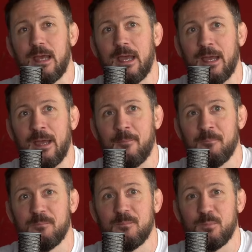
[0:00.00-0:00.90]

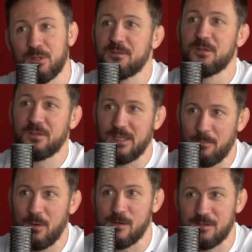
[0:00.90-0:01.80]
but just
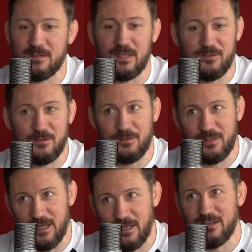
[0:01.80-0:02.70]
that person that's
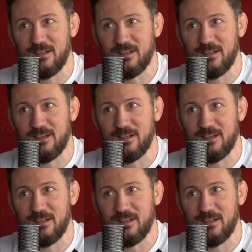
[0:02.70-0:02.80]
just there